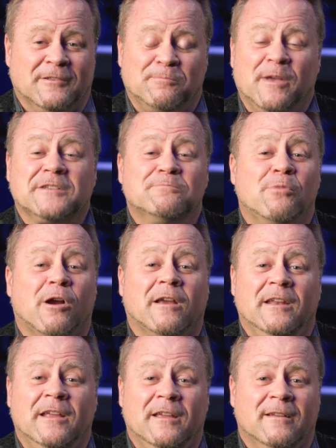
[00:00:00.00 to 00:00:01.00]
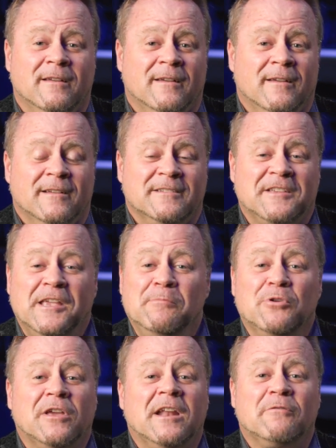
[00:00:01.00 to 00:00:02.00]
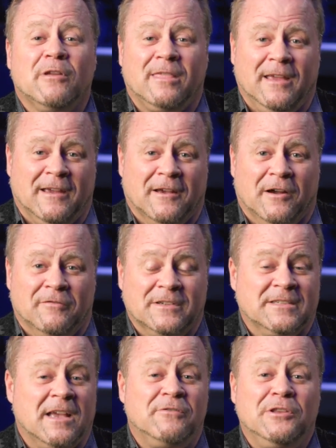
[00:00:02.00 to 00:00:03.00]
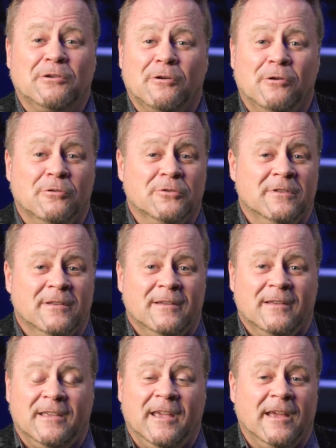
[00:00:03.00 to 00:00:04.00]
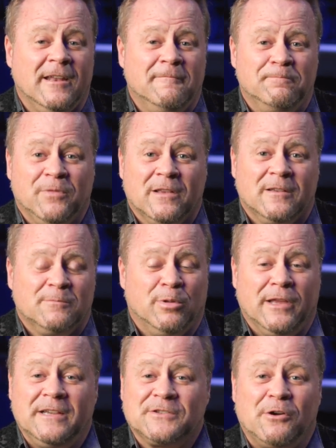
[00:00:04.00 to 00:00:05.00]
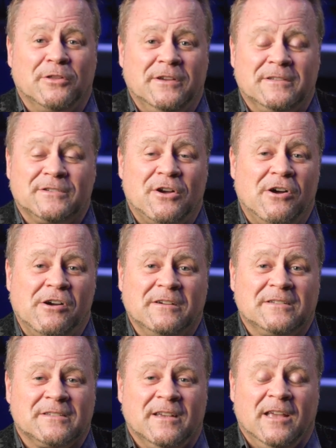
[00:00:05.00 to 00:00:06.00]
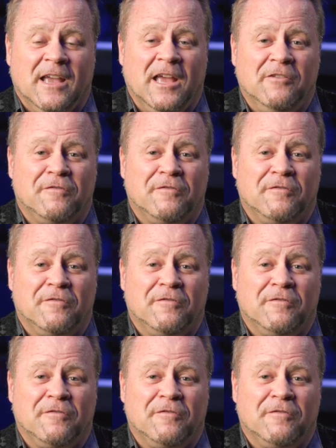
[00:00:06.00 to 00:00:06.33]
The best marketing scheme you could ever think of. The 7-year-old kid plays all these songs, and